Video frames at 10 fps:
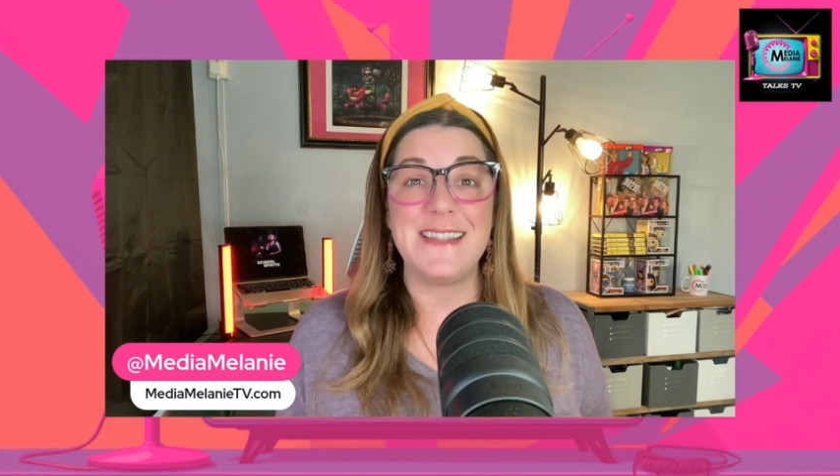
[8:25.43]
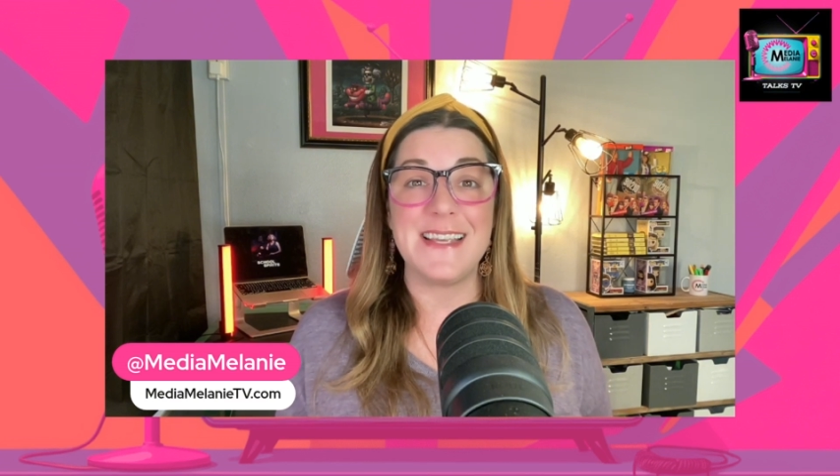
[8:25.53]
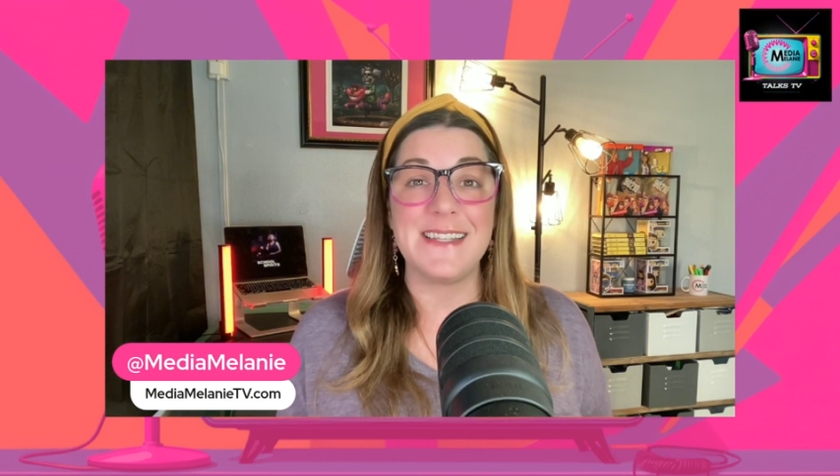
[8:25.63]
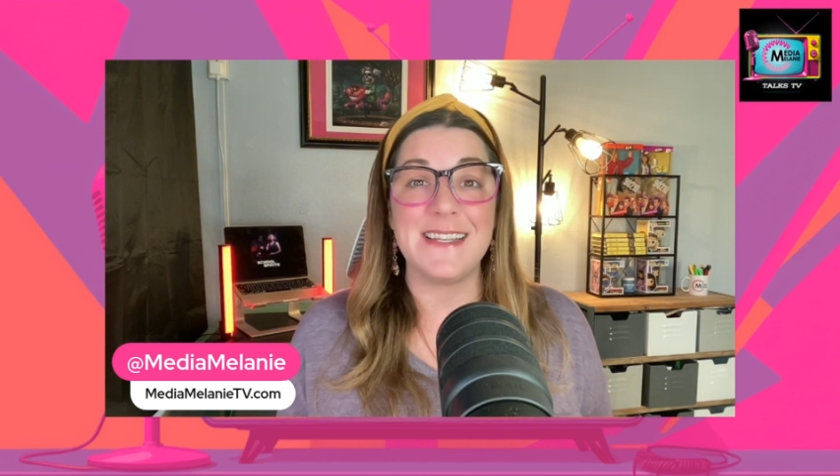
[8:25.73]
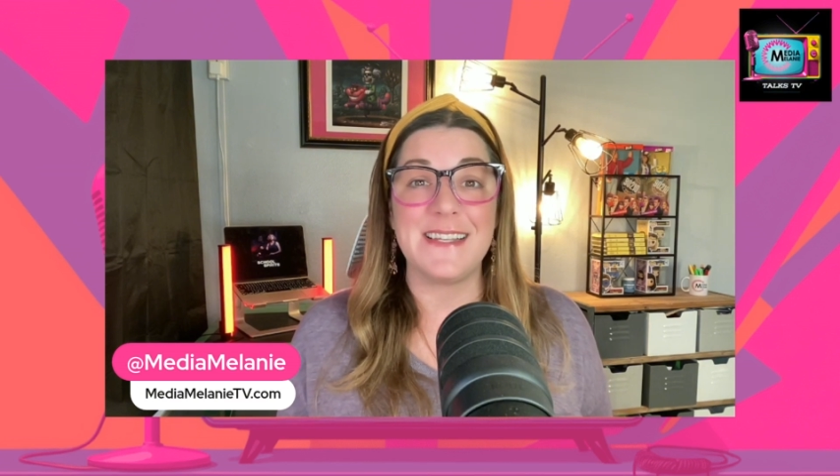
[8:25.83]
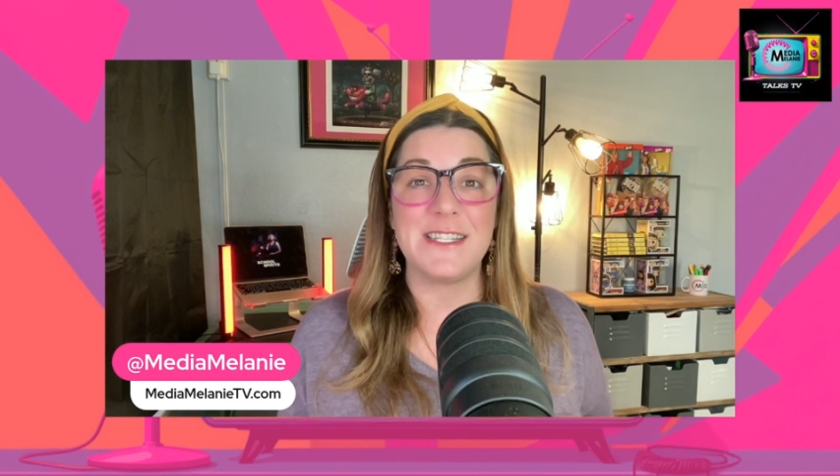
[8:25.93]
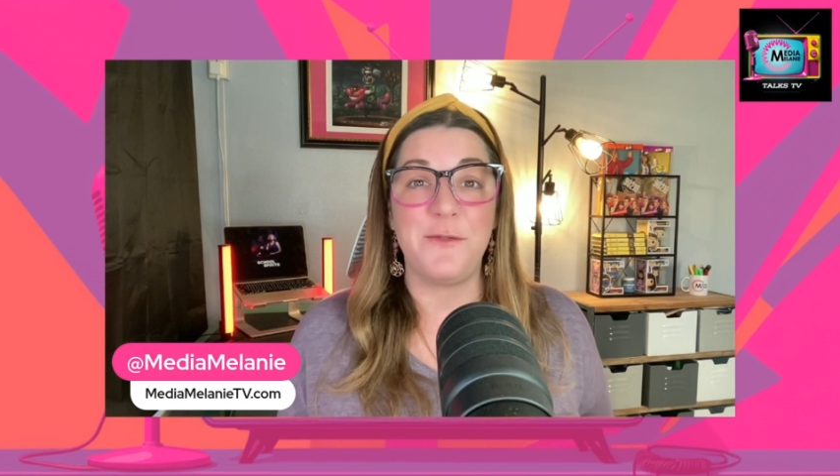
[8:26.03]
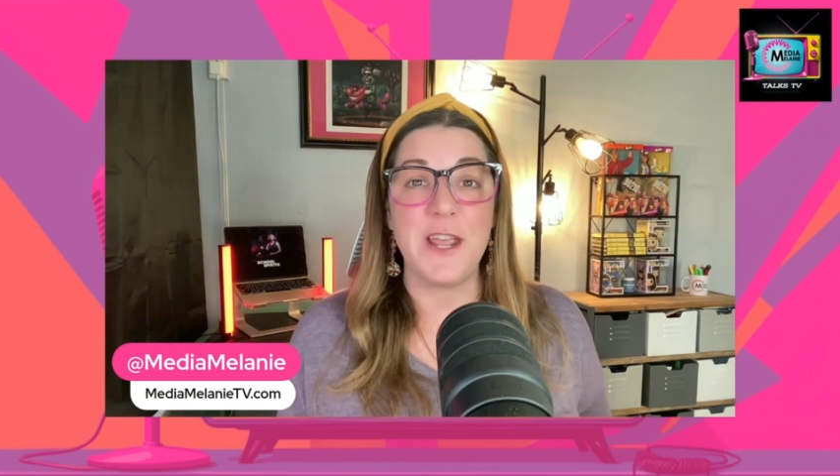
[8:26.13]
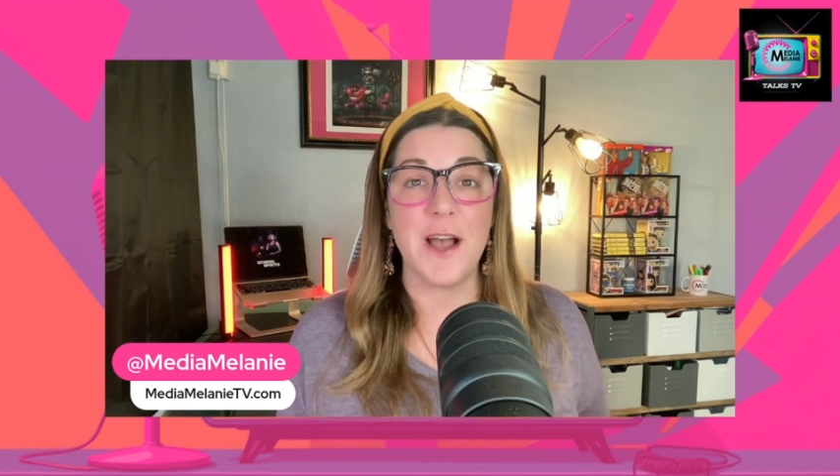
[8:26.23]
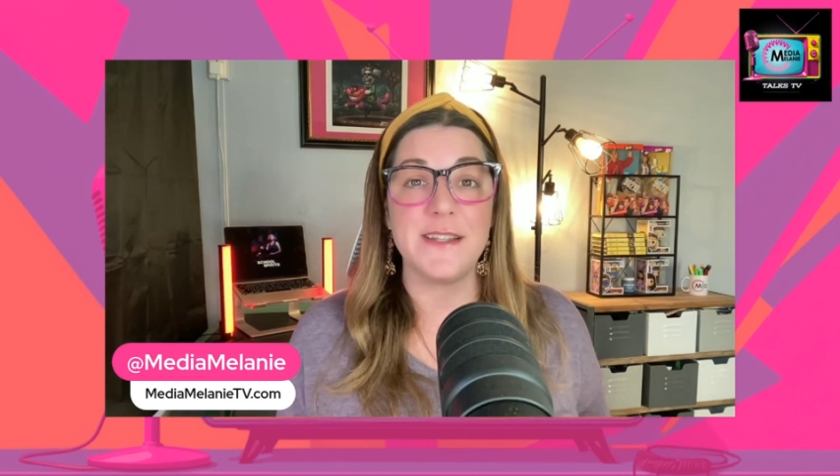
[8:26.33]
this is his
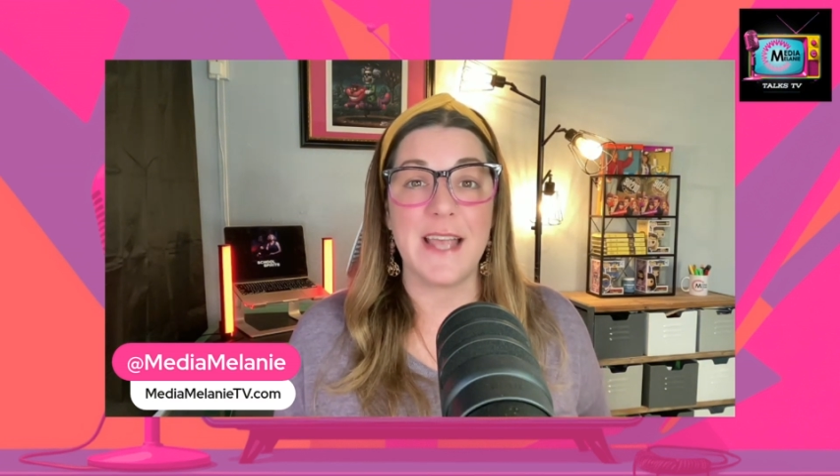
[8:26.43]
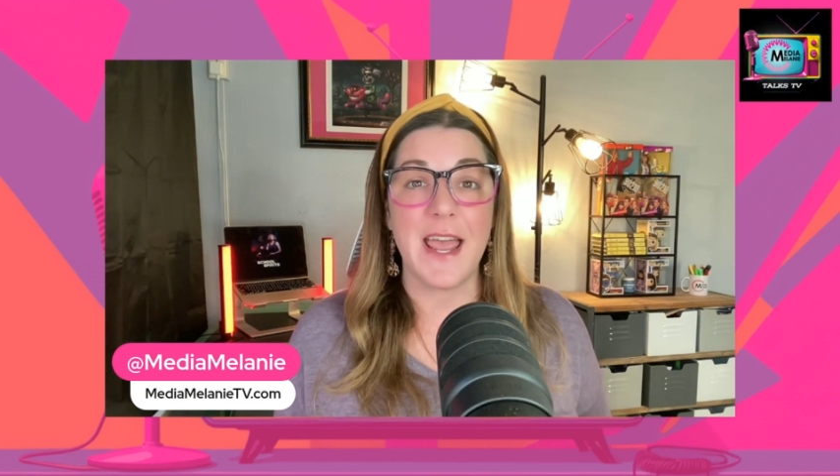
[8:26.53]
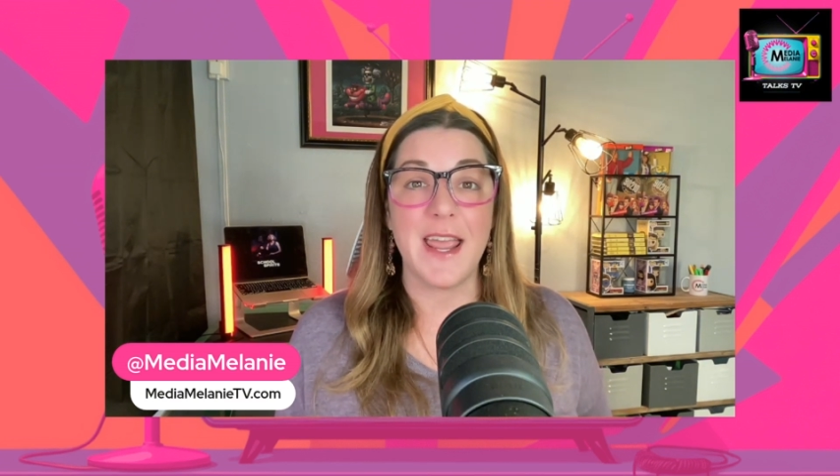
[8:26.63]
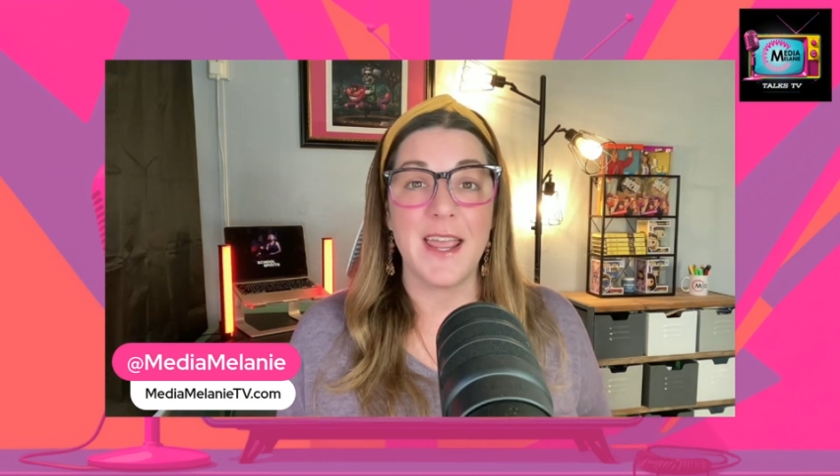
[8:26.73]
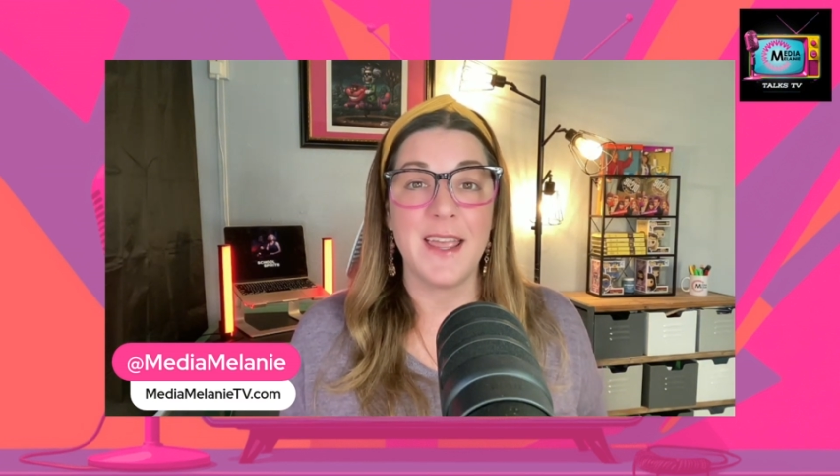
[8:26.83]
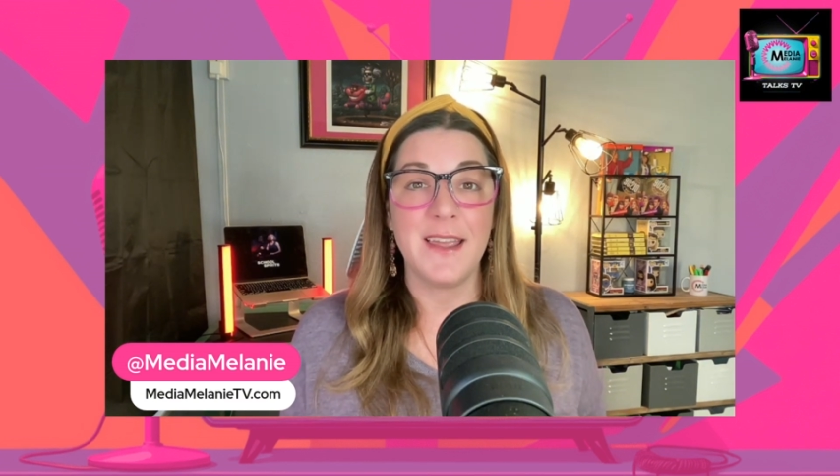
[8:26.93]
fiance.